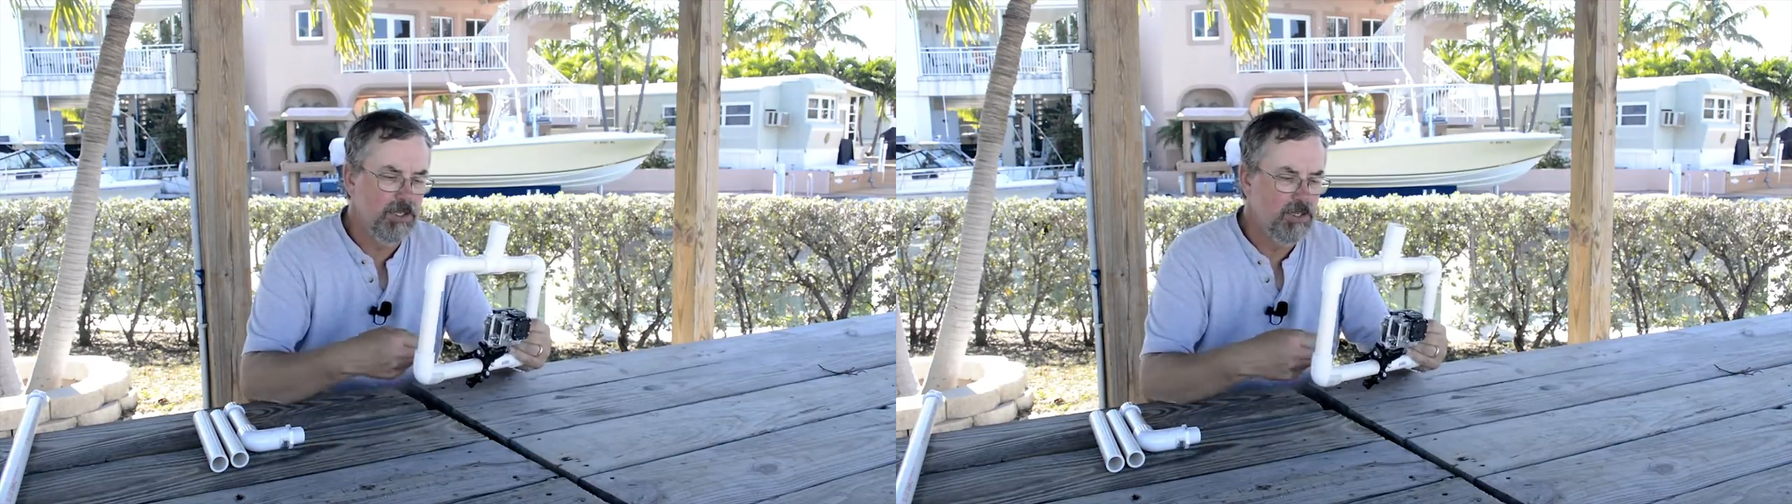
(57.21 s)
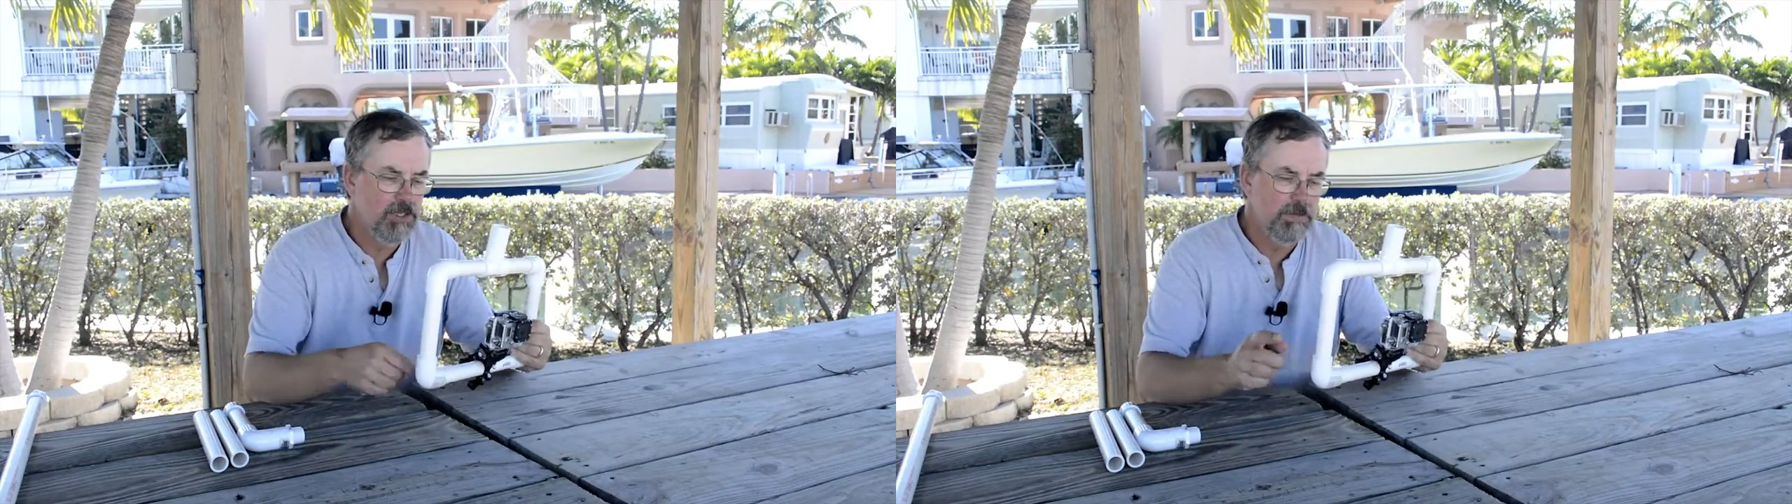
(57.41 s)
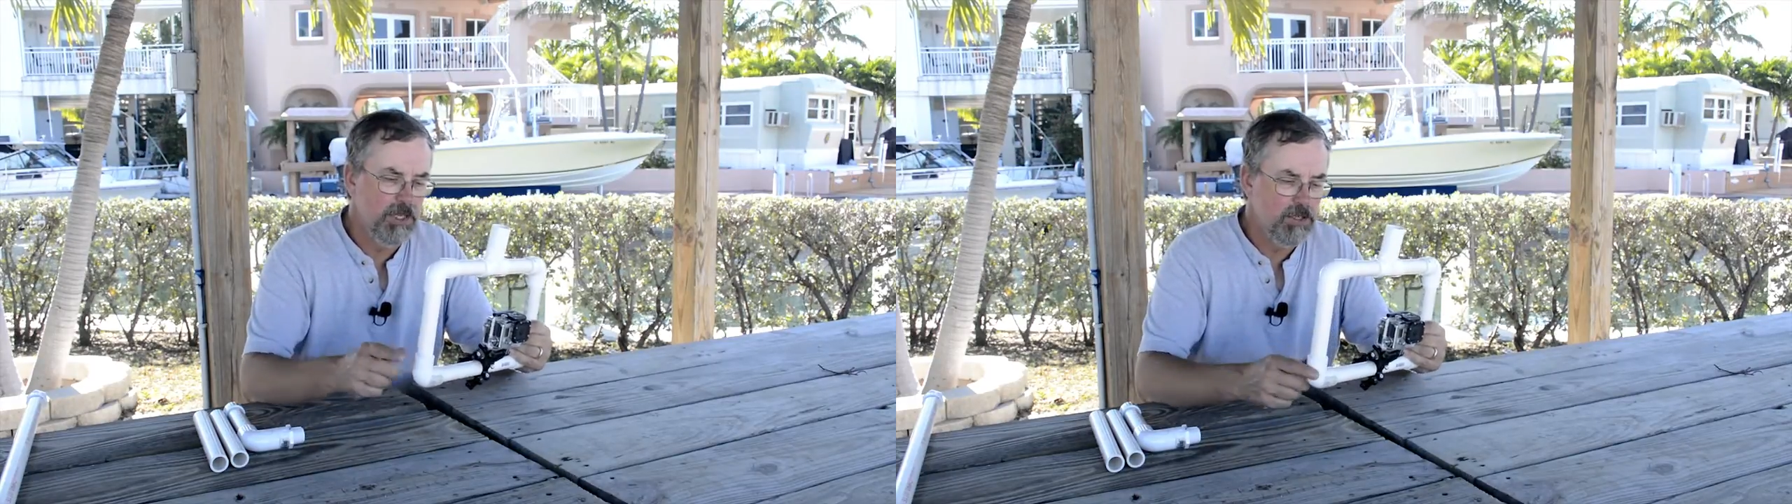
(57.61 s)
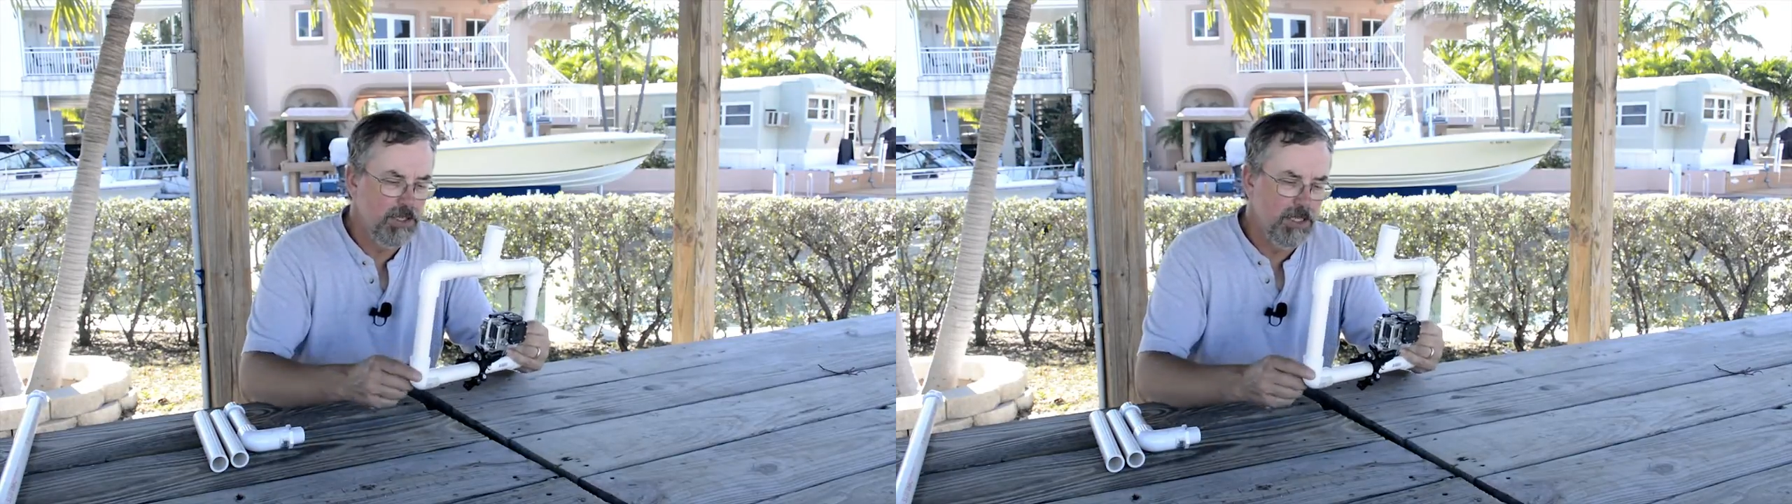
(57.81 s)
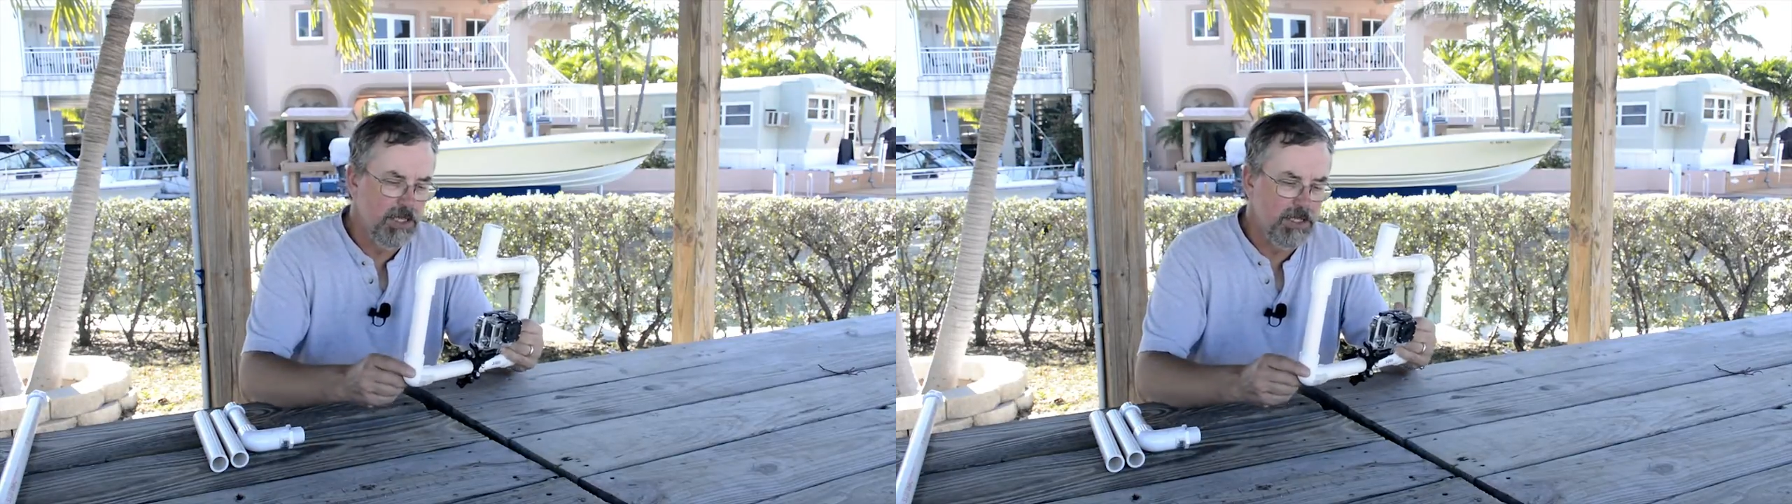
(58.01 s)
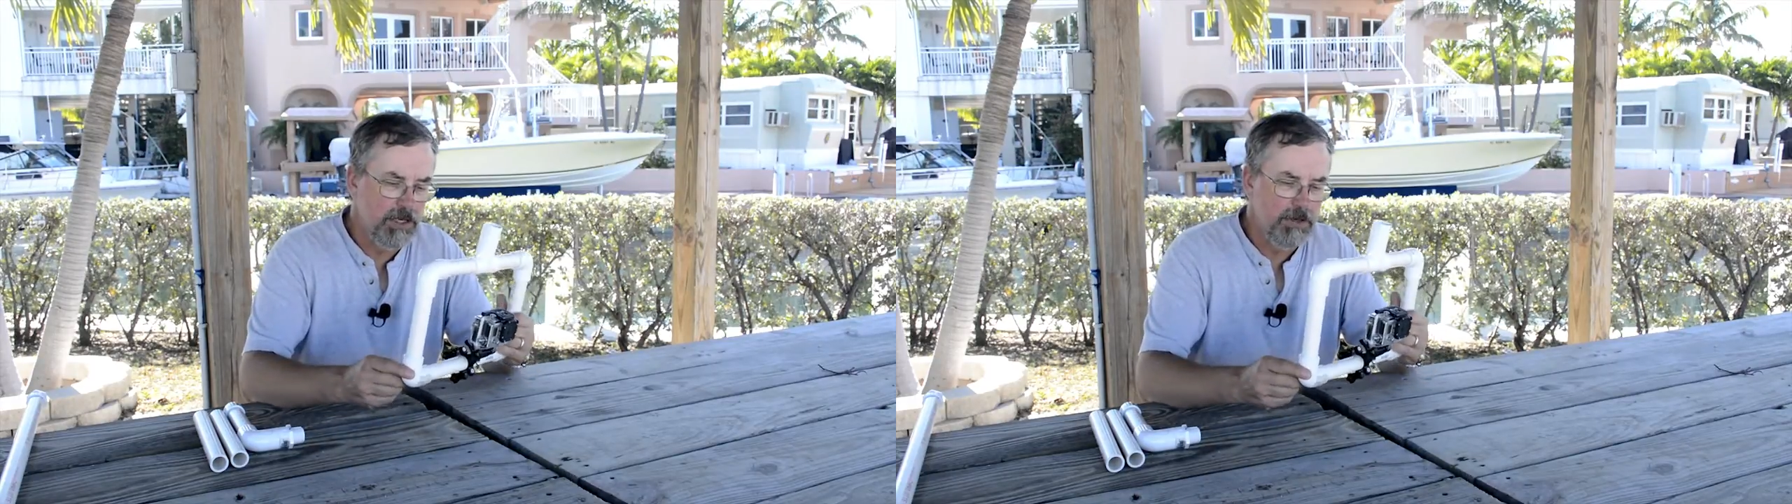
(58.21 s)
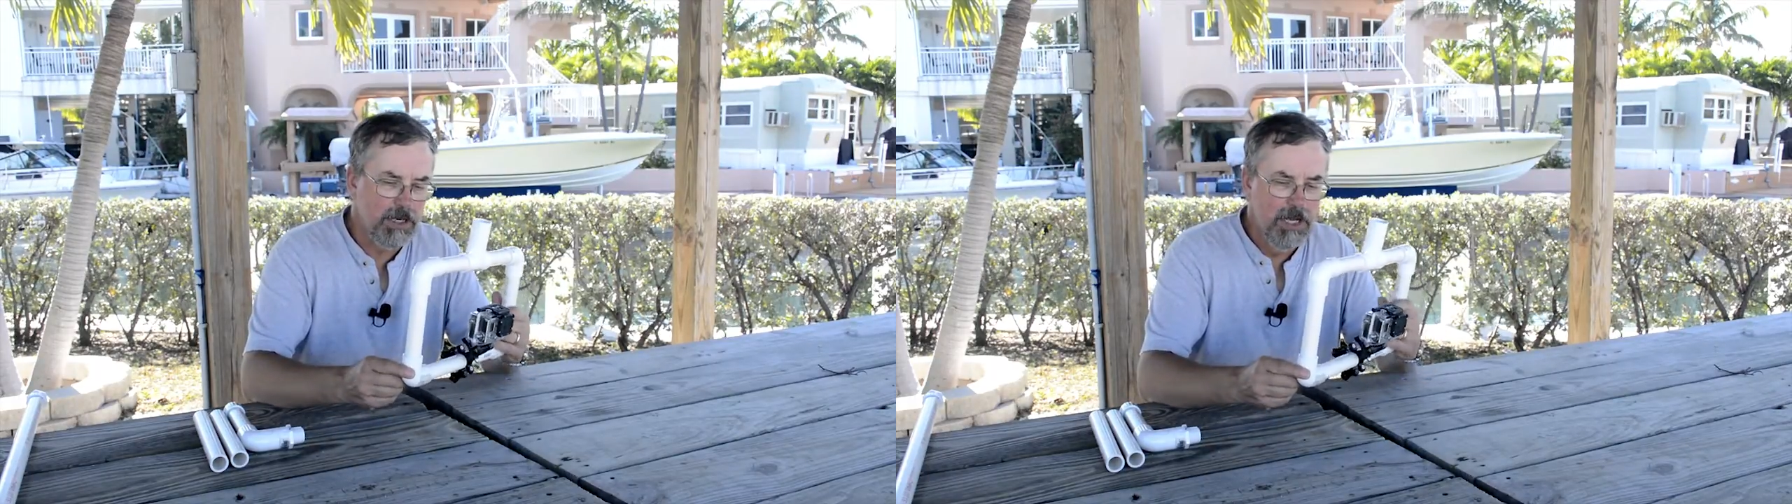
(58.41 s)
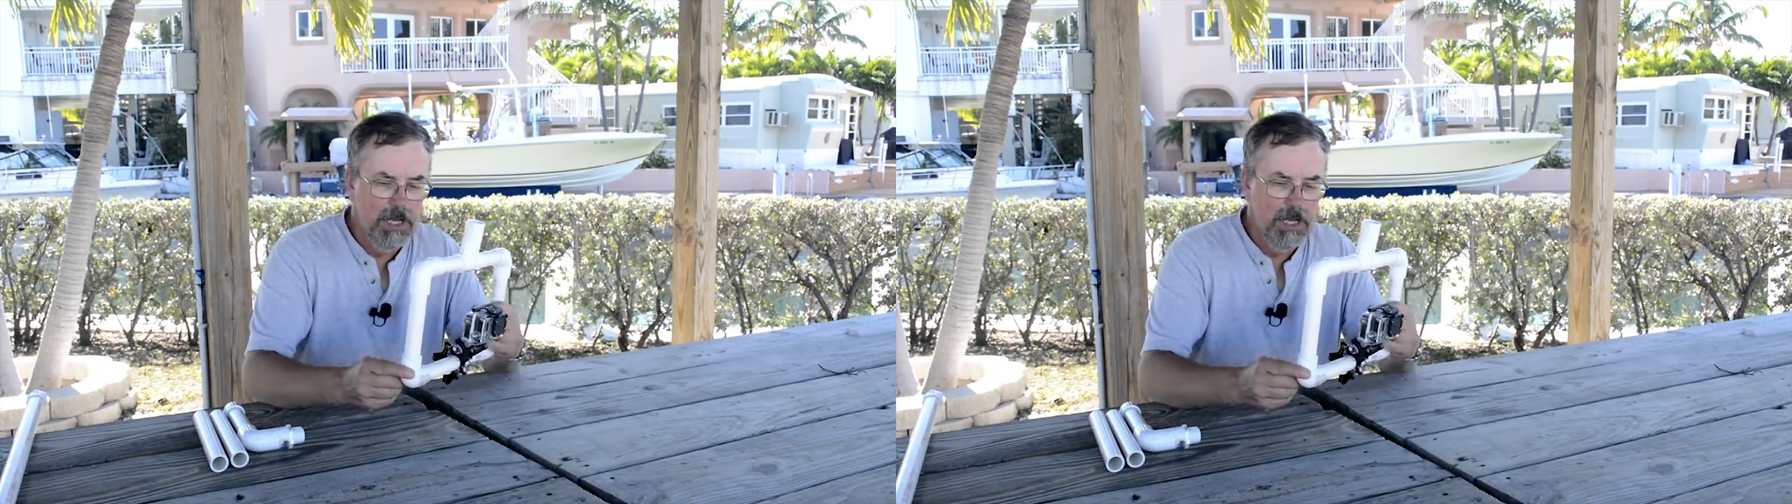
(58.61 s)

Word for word: and just measure things out.